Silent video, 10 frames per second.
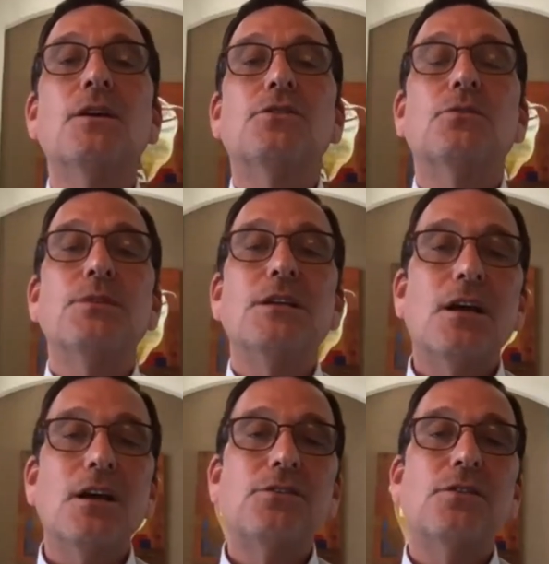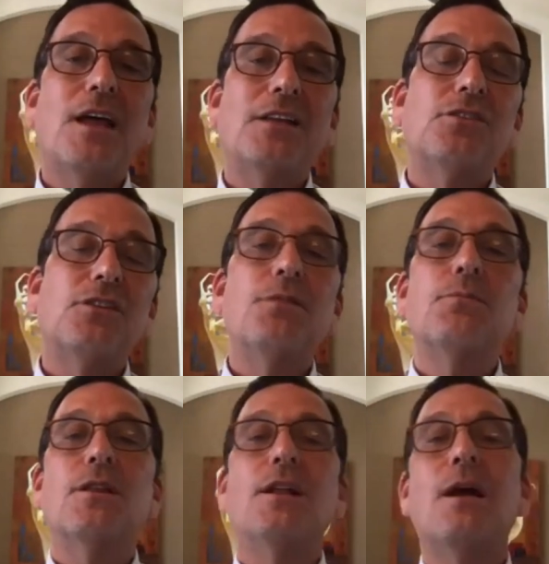So, because of that
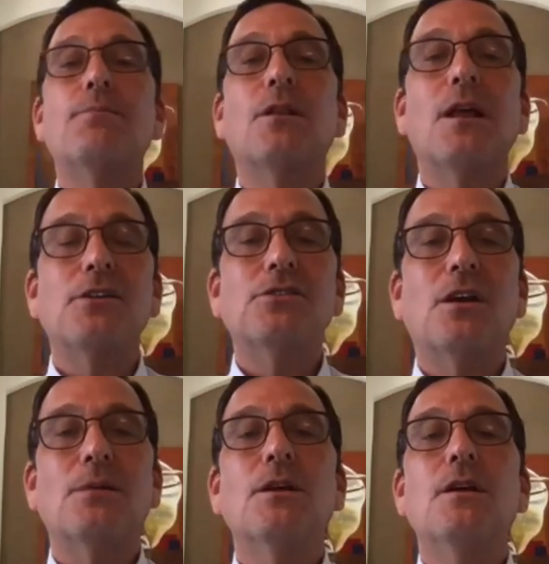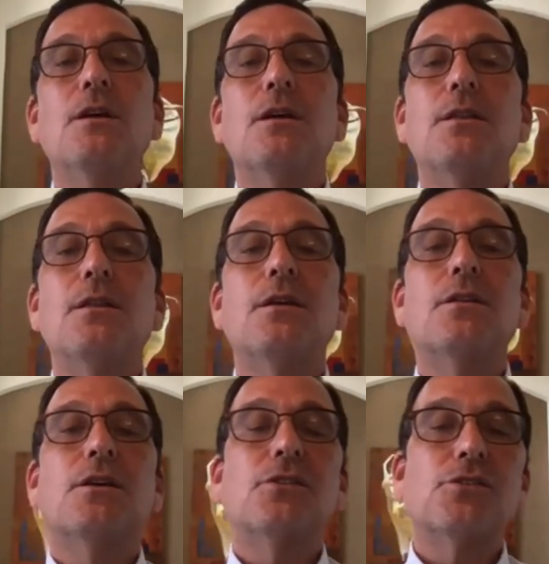stigma that happened last time, the,
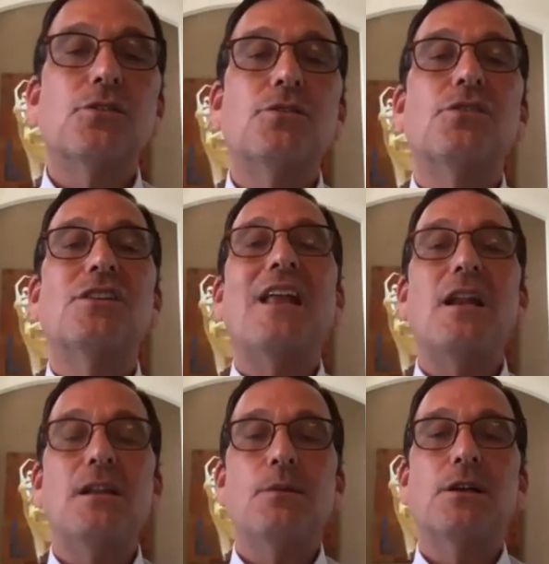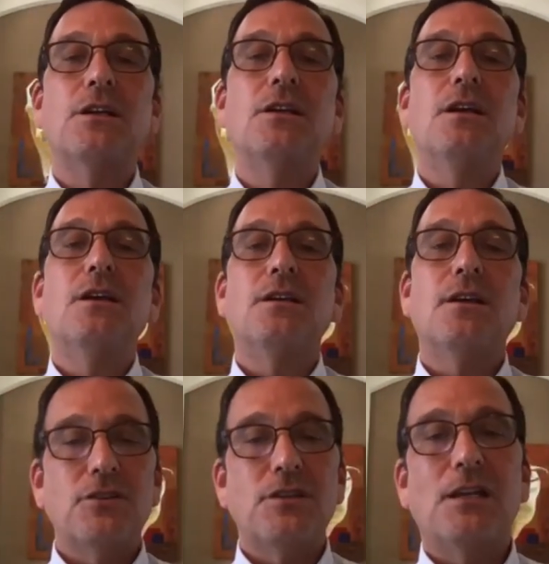the concern is that any money
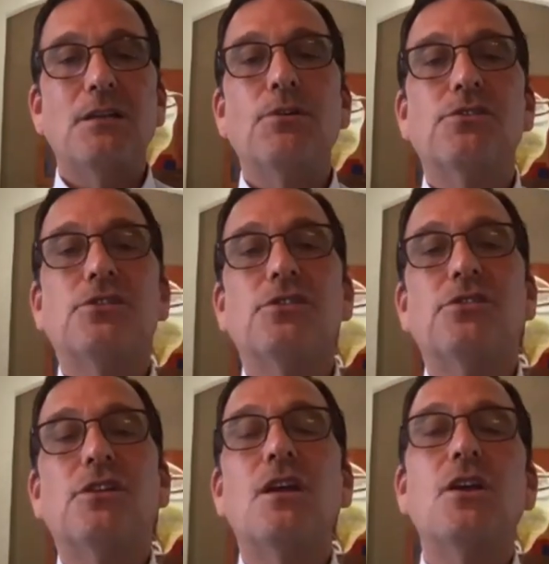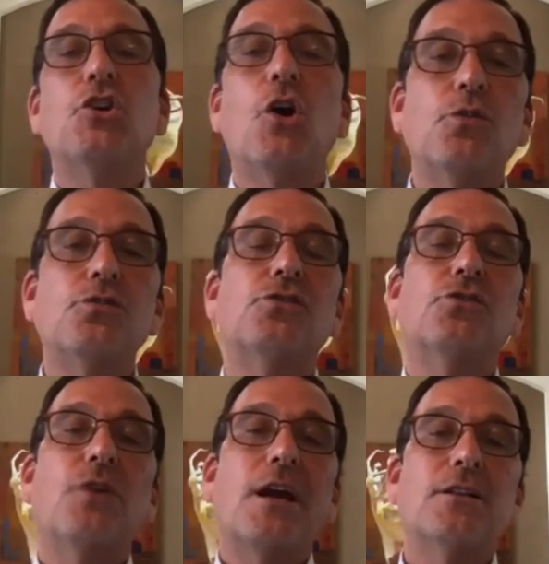given to any businesses goes
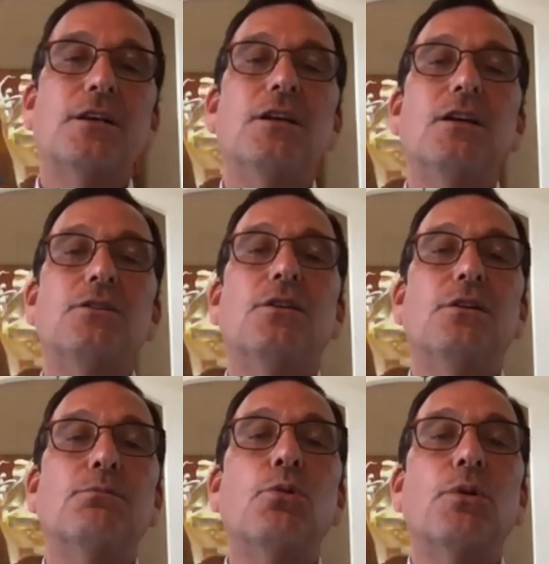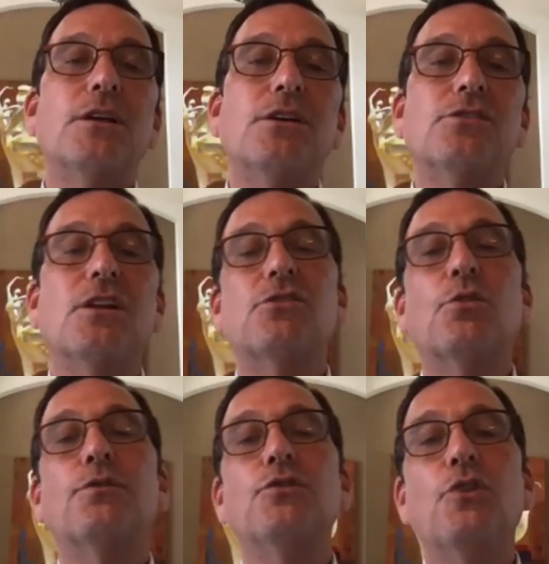directly to the employees. And so,
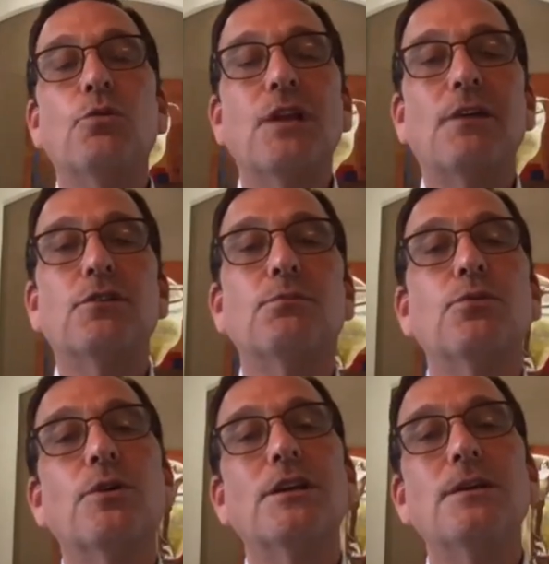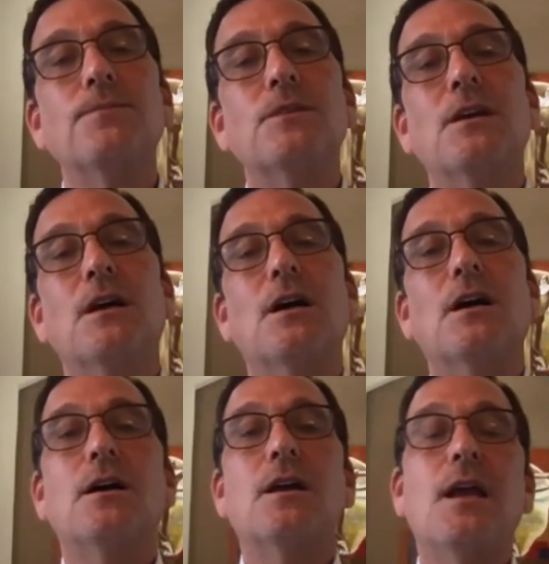if you don't have an employee uh,
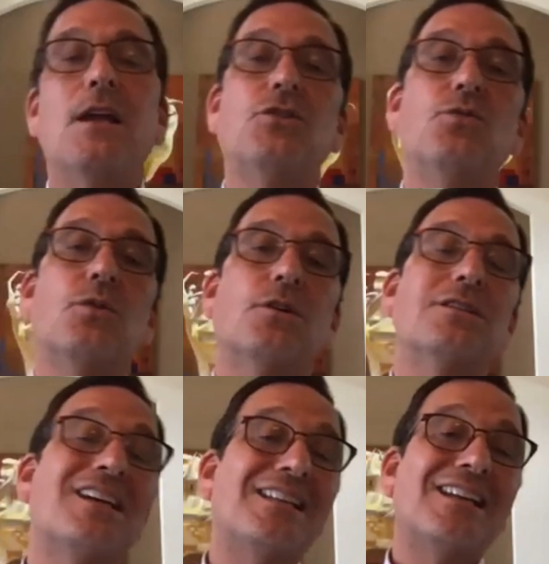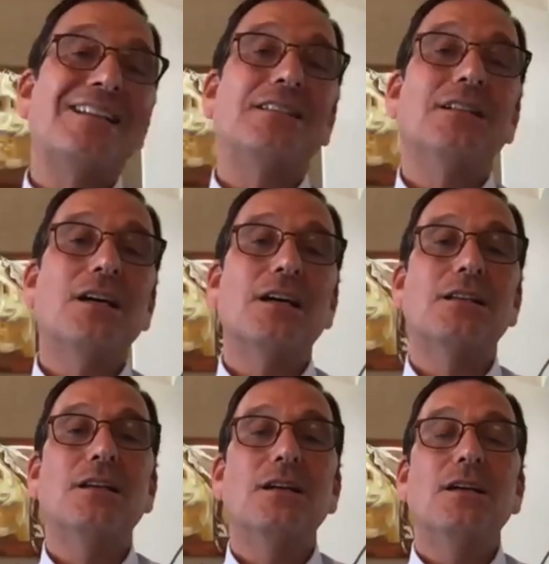and you are a
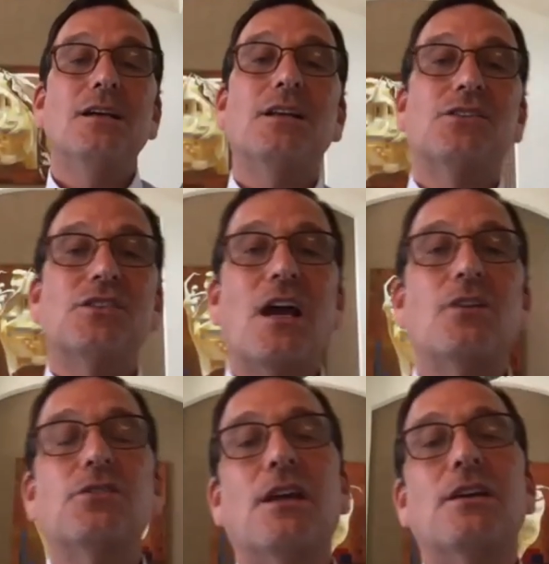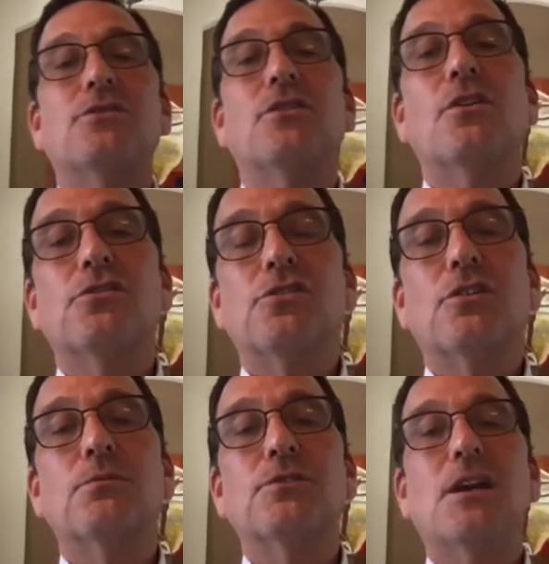1099, it sounds like under those
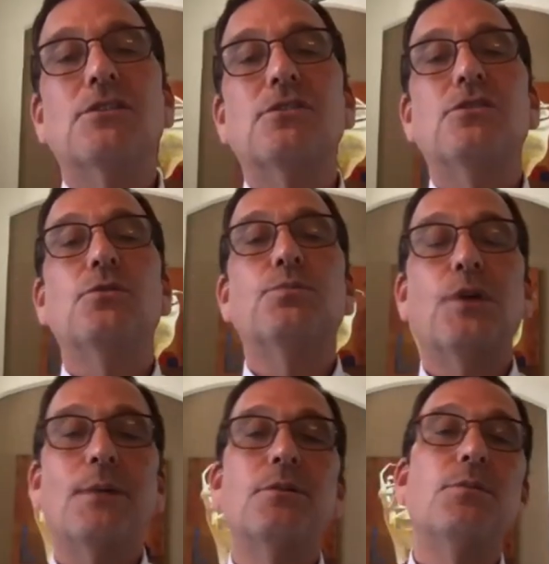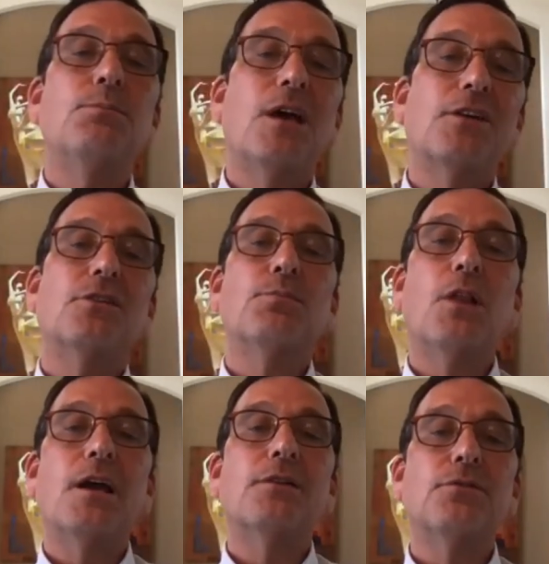circumstances you would probably be best
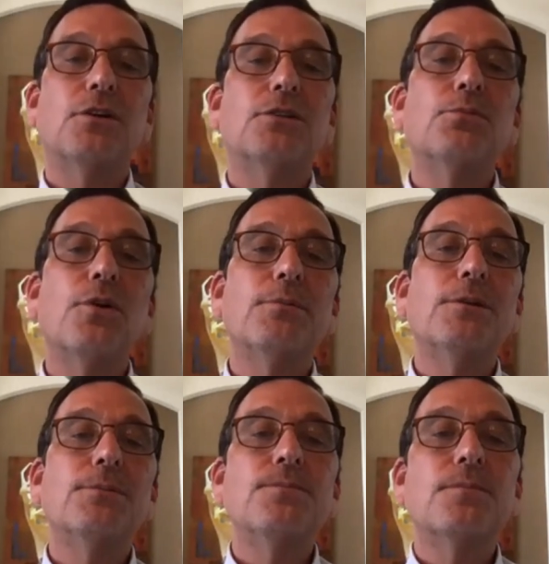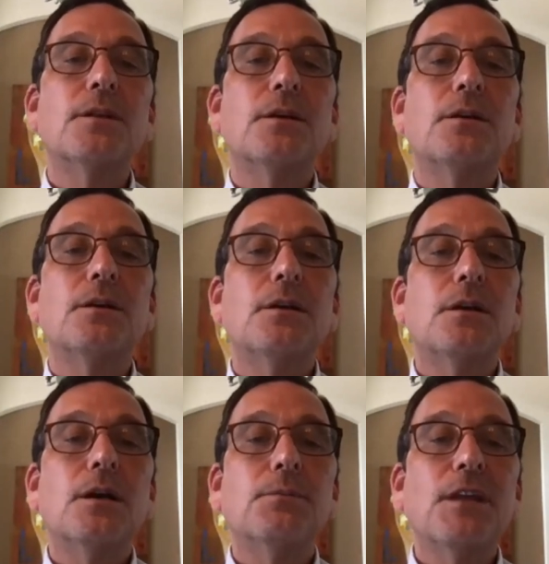applying for unemployment
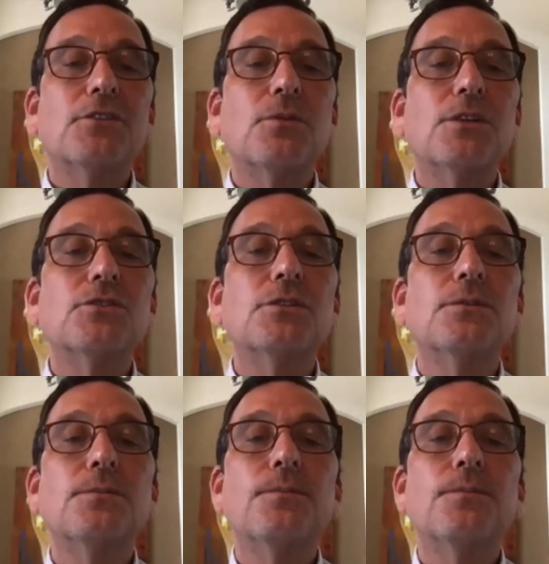next question.